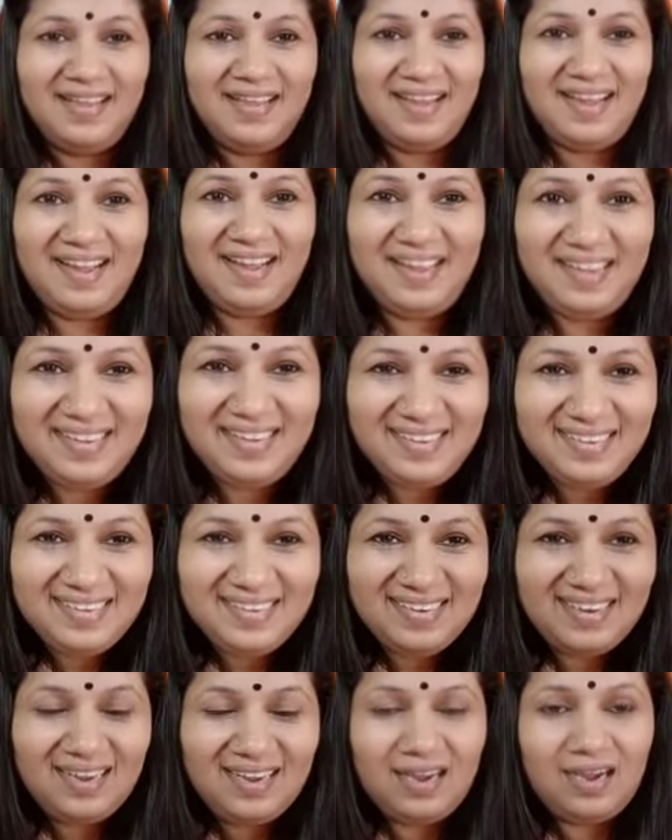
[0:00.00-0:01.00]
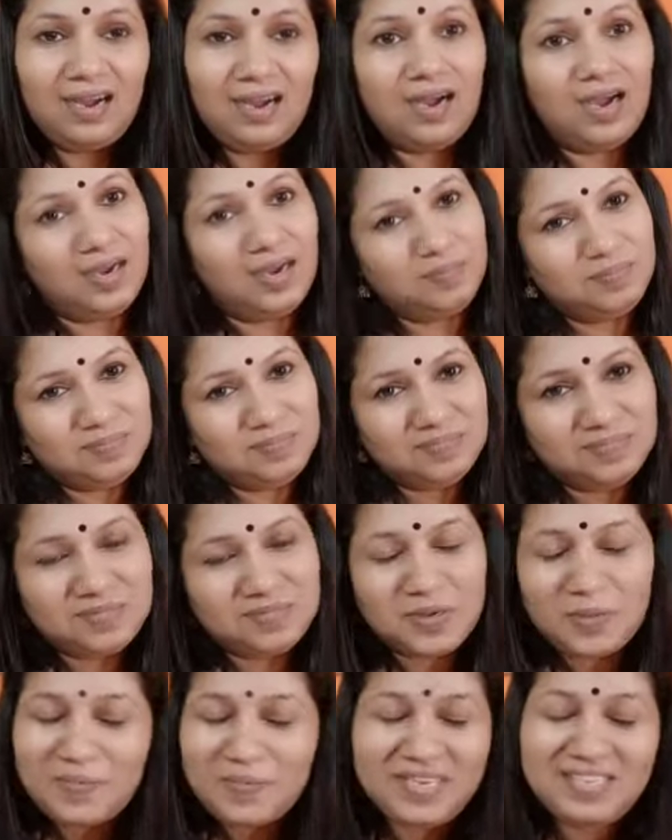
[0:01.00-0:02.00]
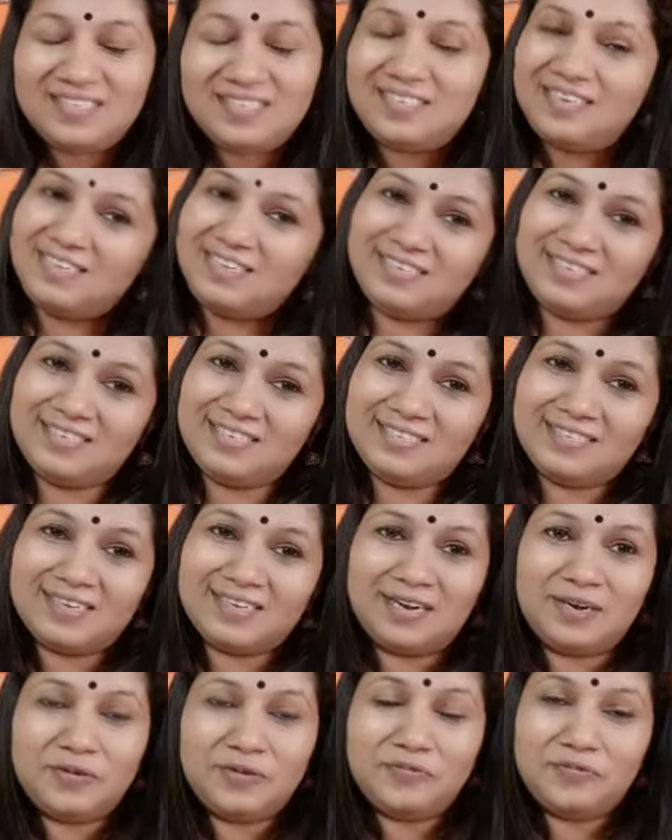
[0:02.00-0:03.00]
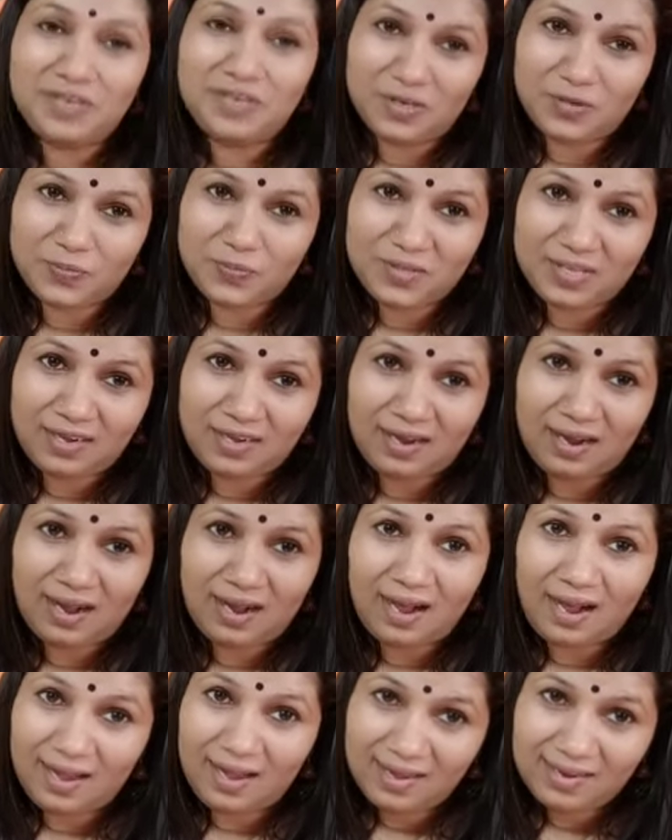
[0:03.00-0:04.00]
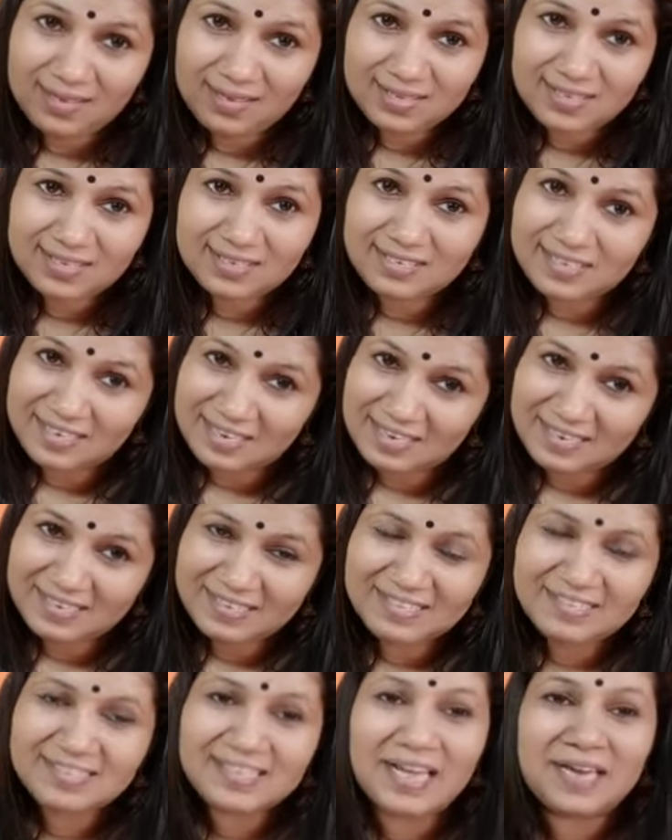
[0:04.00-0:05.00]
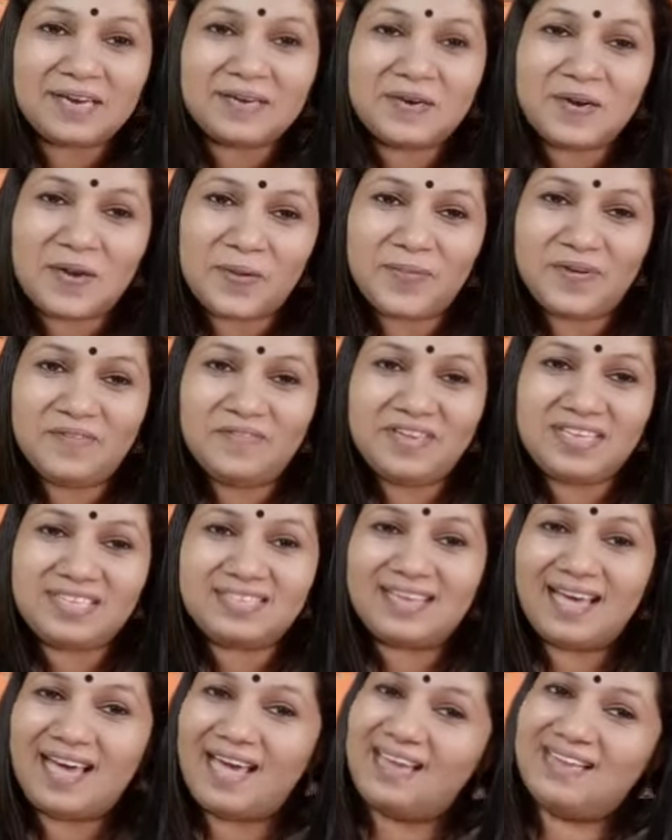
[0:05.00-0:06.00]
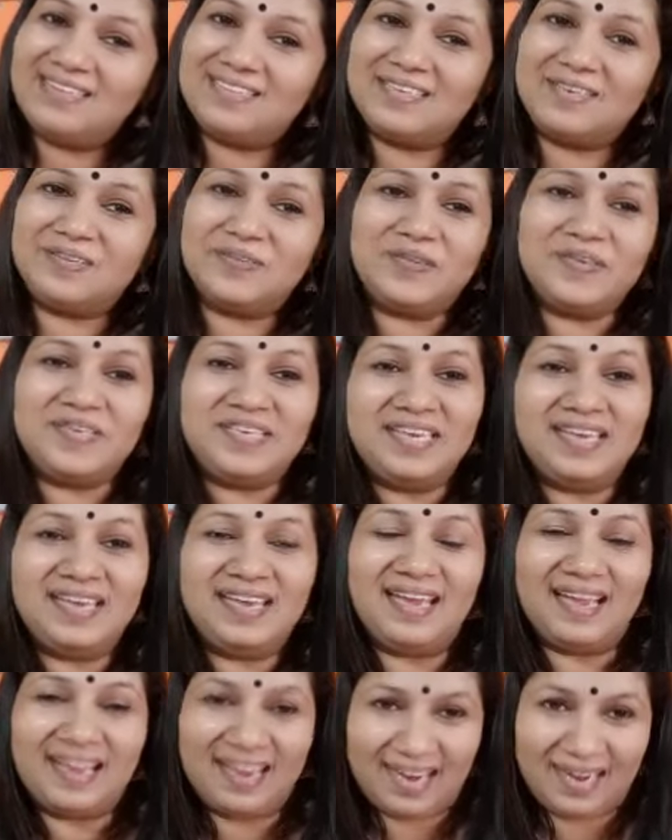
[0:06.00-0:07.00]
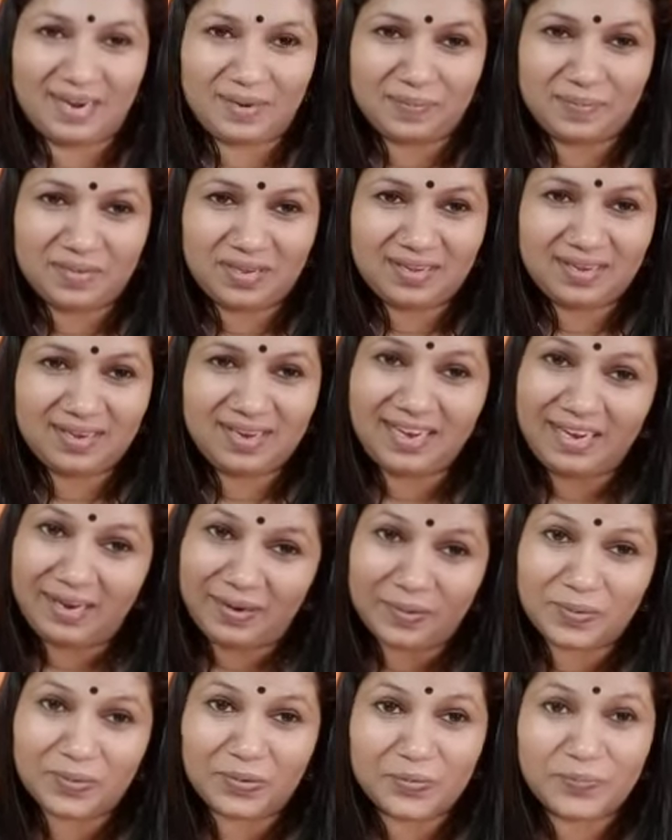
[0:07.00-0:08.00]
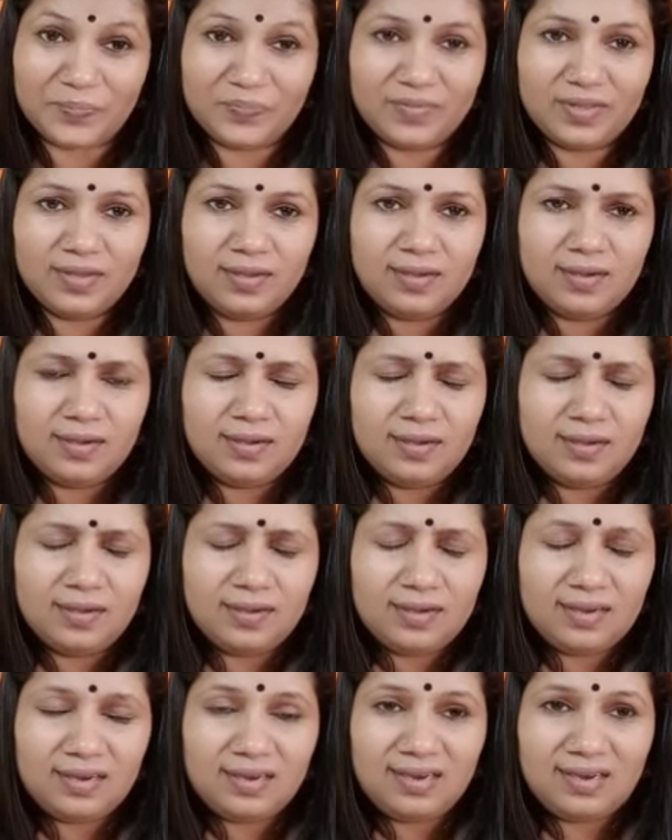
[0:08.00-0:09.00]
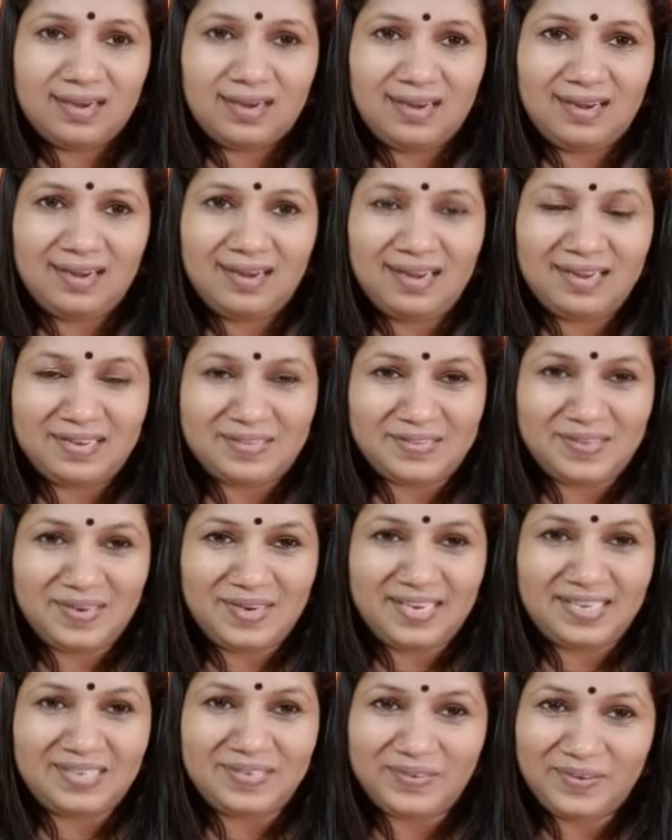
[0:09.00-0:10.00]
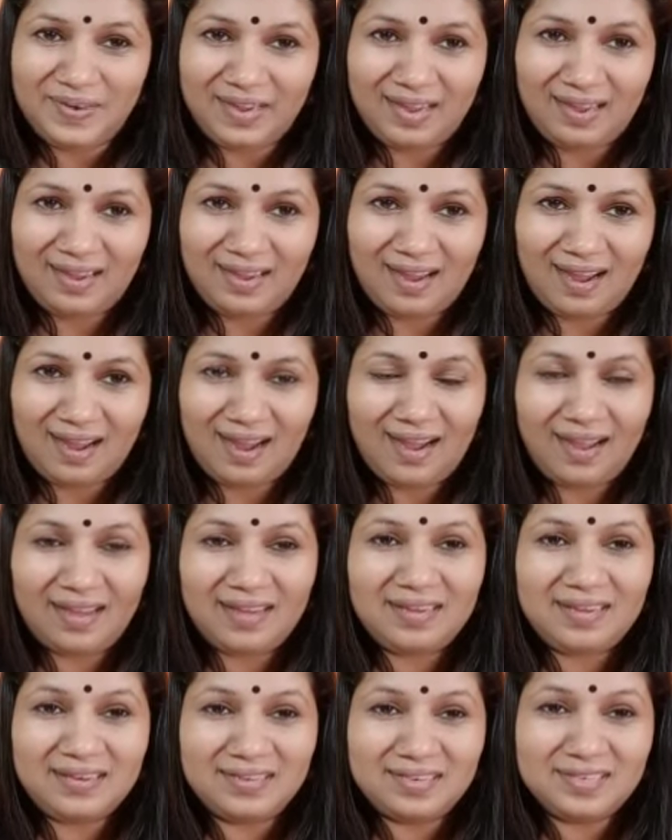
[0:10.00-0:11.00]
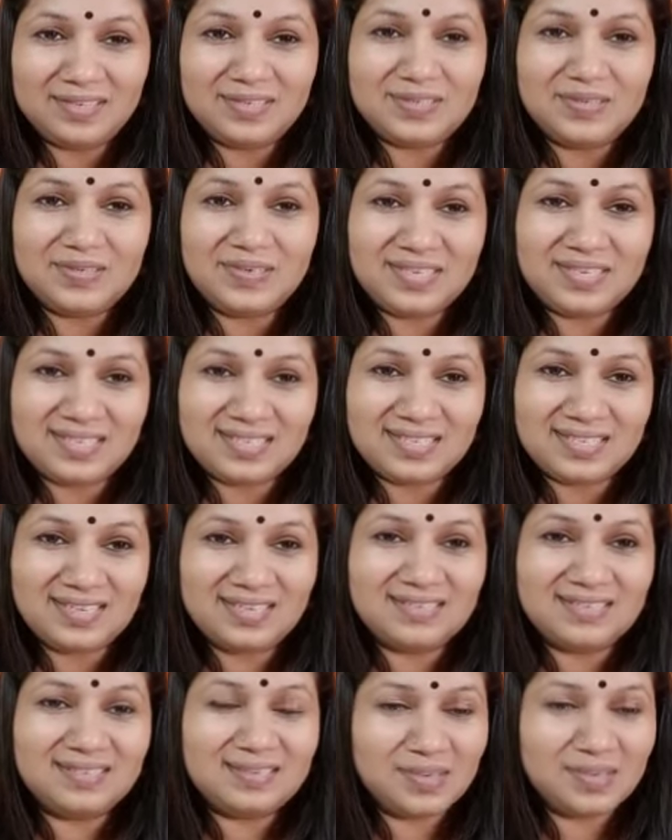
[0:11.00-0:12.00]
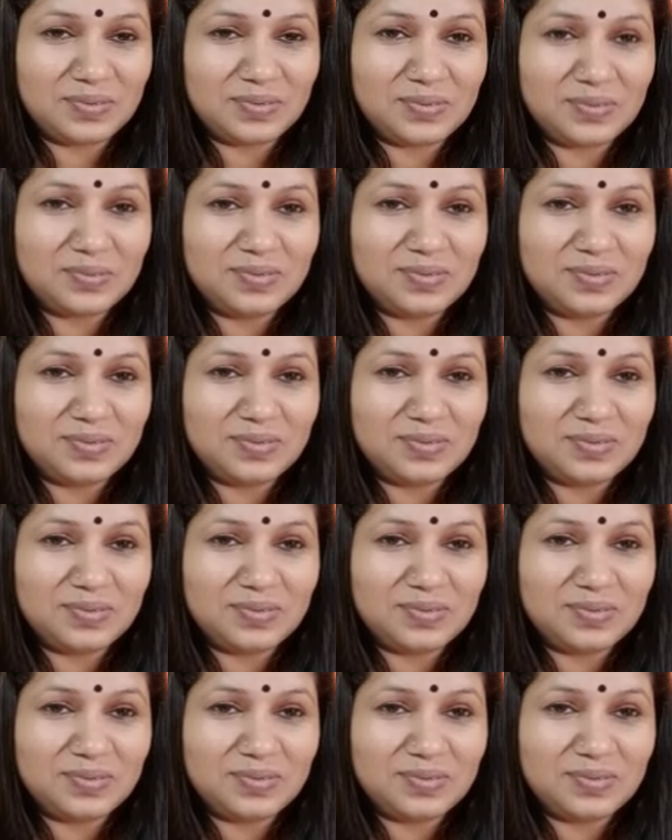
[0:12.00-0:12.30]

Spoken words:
Hi, I'm Robina Srijit, one of the IELTS trainers at Global Wings IELTS and OET Academy, Kidambur. Actually, today I here to discuss you